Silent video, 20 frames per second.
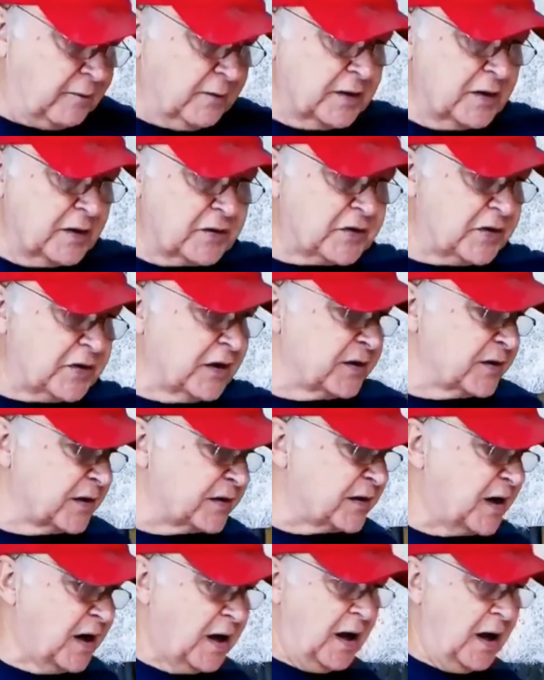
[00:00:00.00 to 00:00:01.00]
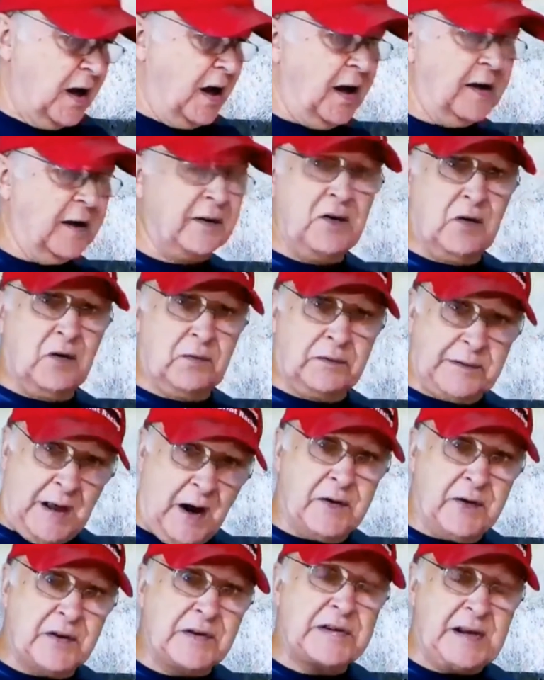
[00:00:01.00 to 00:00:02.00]
it with your scissors. And you'll
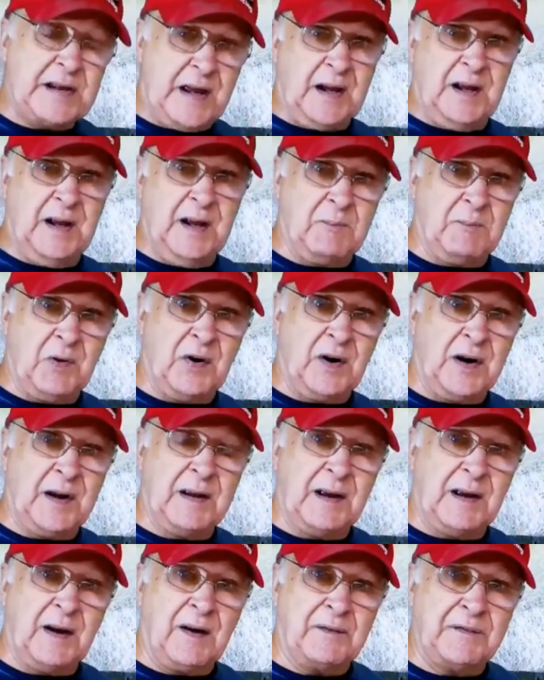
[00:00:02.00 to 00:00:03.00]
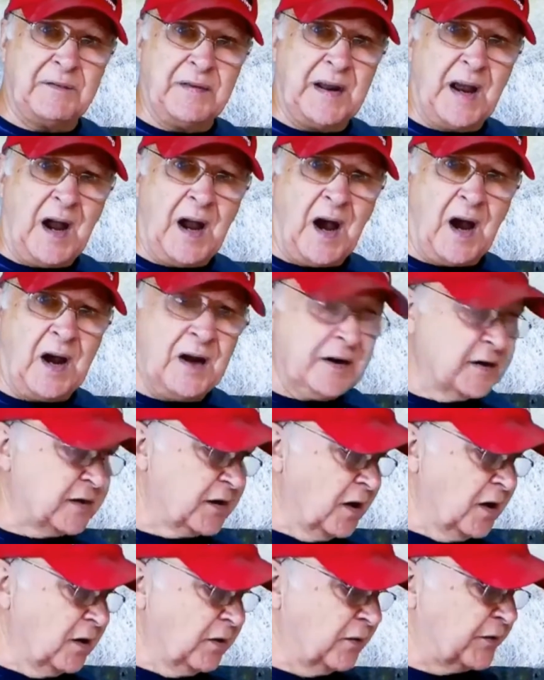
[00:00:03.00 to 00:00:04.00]
notice that in my videos,
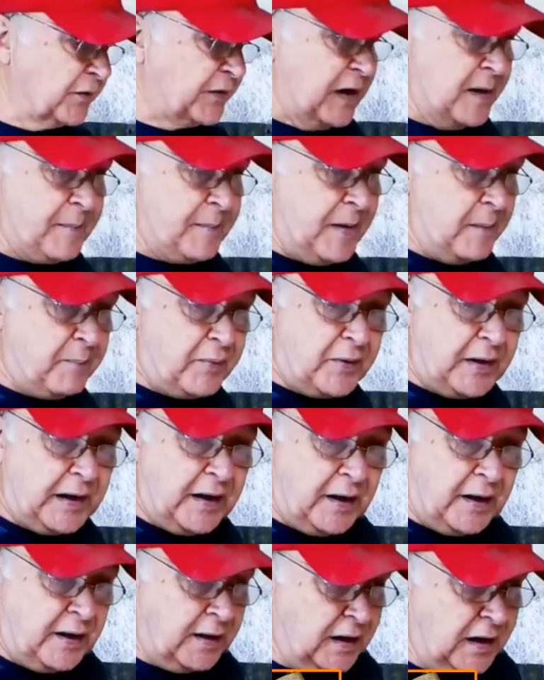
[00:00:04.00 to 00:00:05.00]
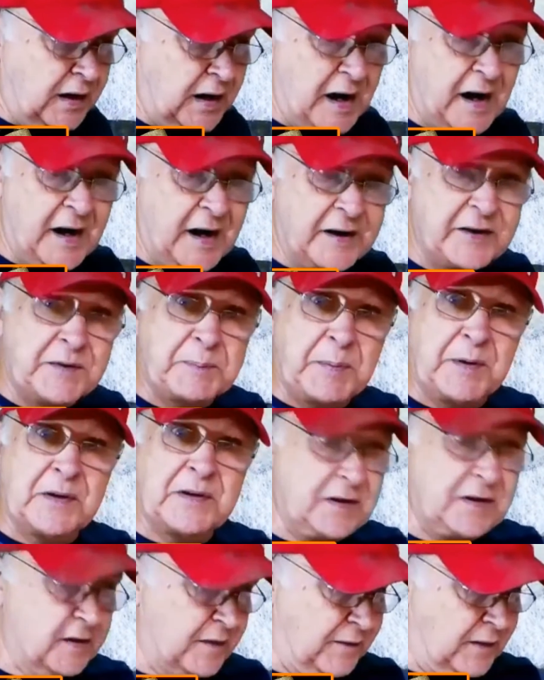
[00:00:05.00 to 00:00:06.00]
you'll see me bringing in large
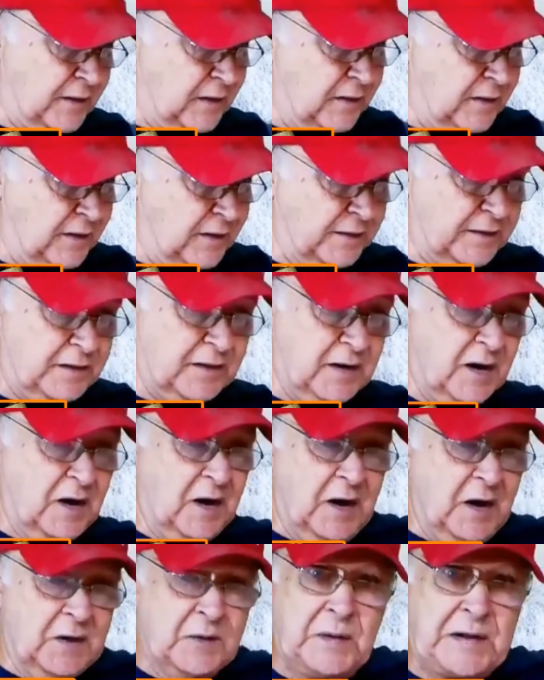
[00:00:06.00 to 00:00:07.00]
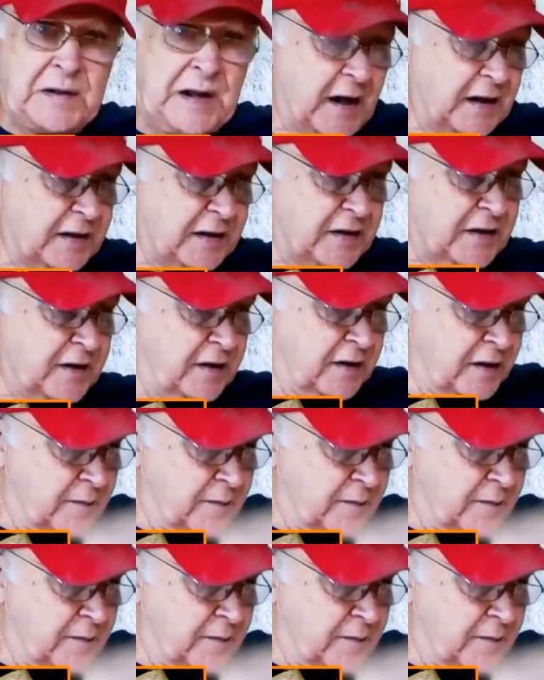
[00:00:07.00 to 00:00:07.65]
pieces of cloth with cuts in